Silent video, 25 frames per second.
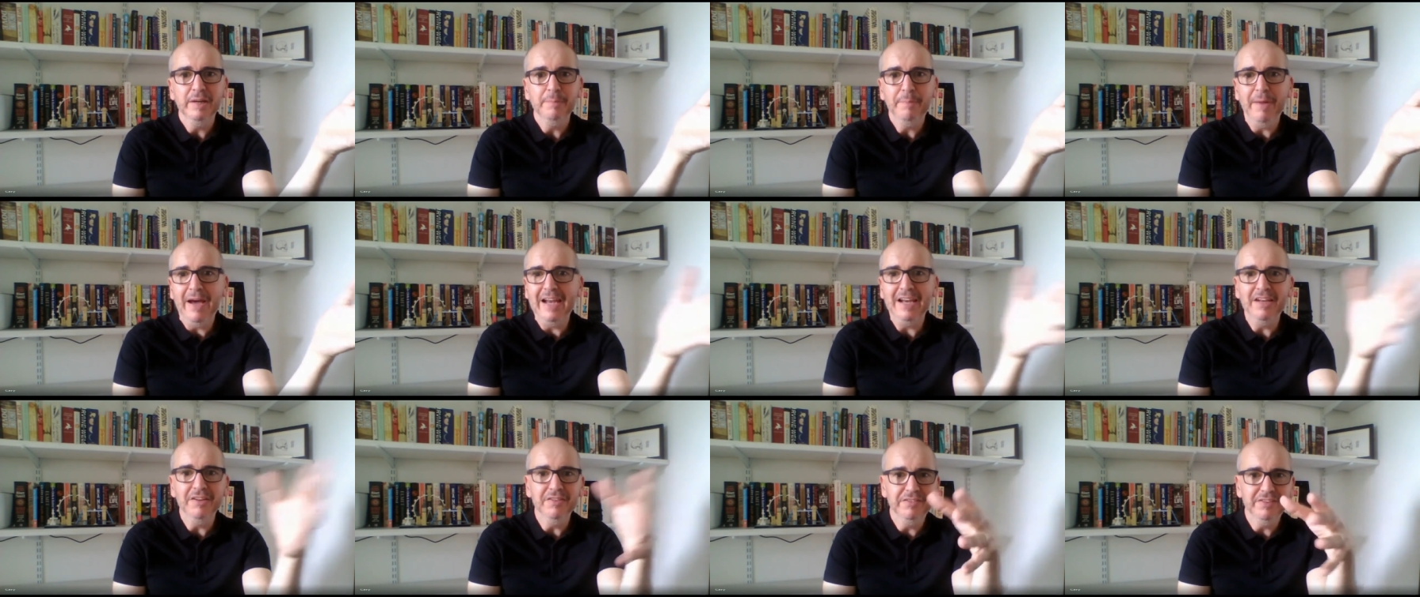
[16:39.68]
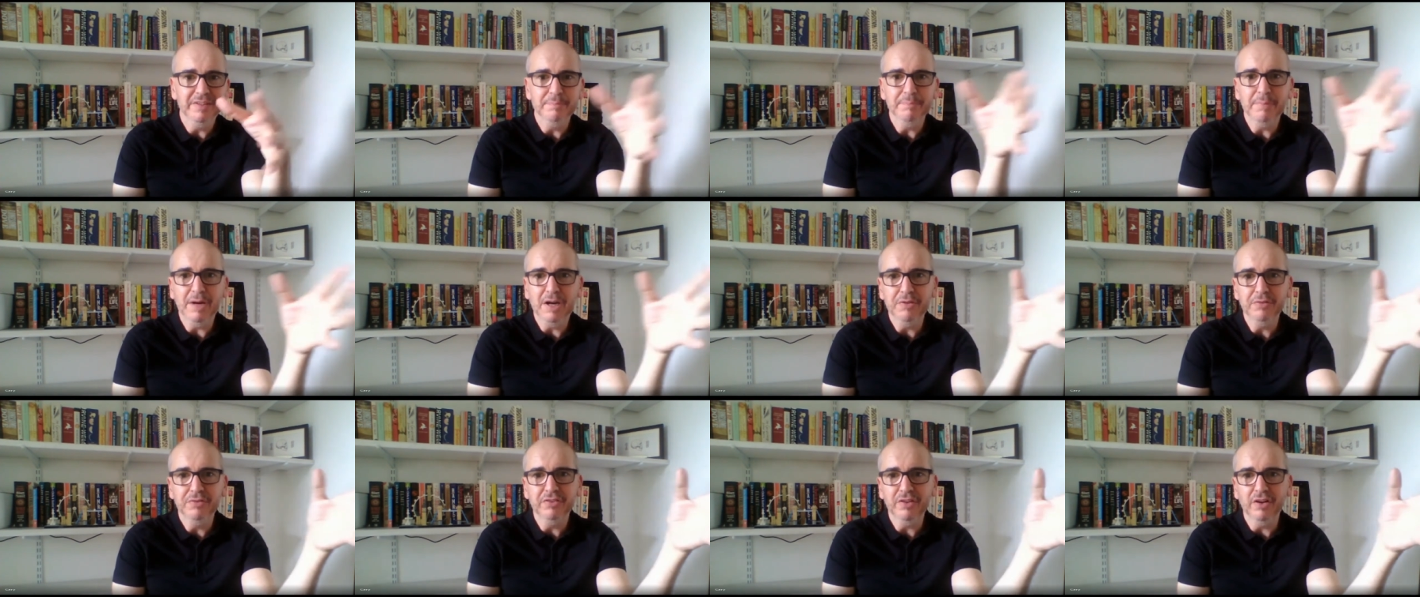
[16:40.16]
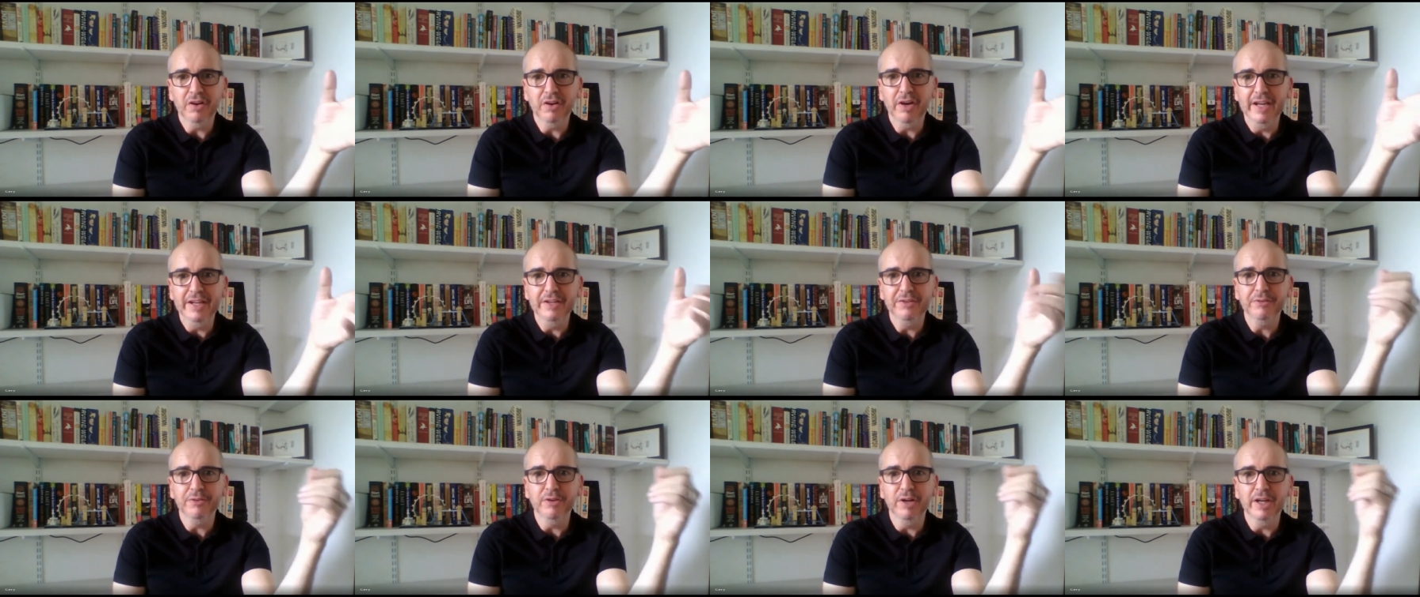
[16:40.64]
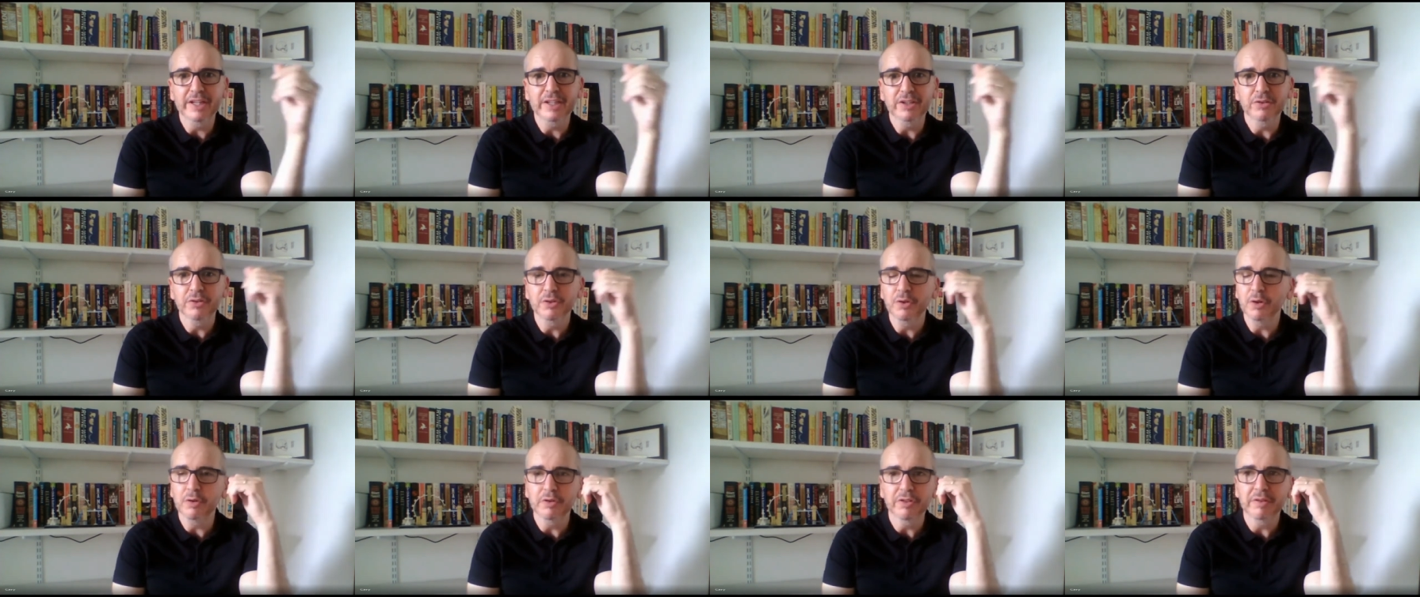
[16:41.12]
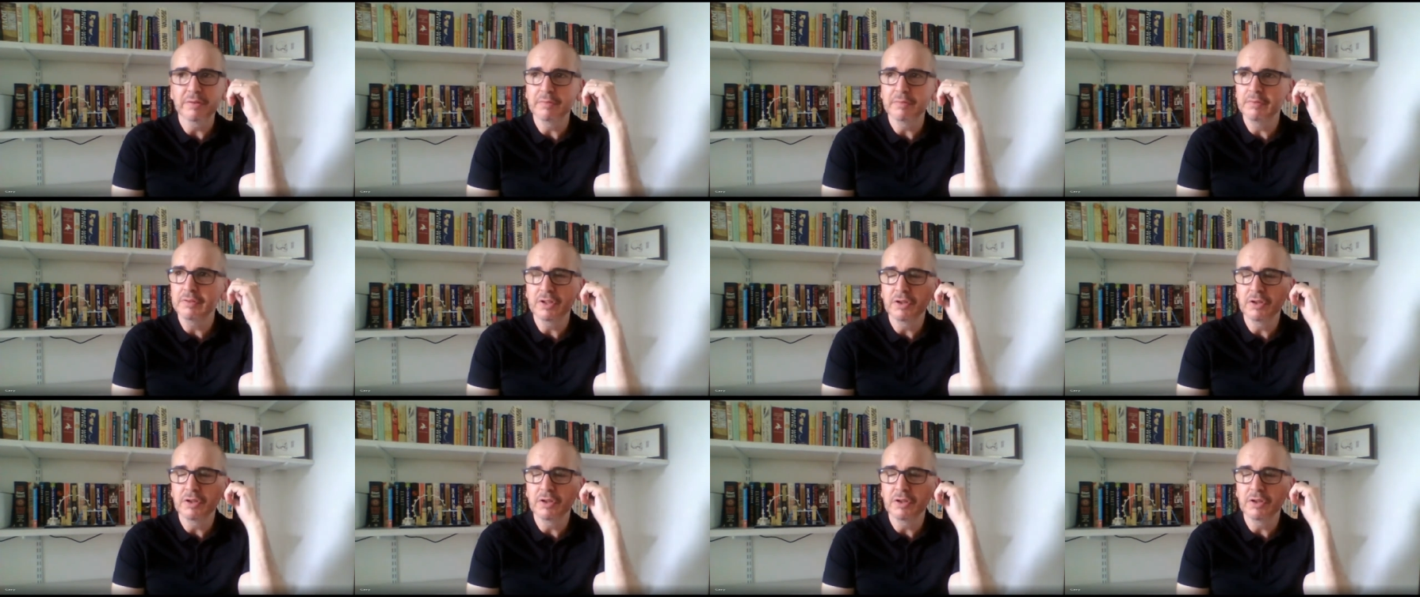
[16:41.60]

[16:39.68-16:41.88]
balancing both sides, right? You're not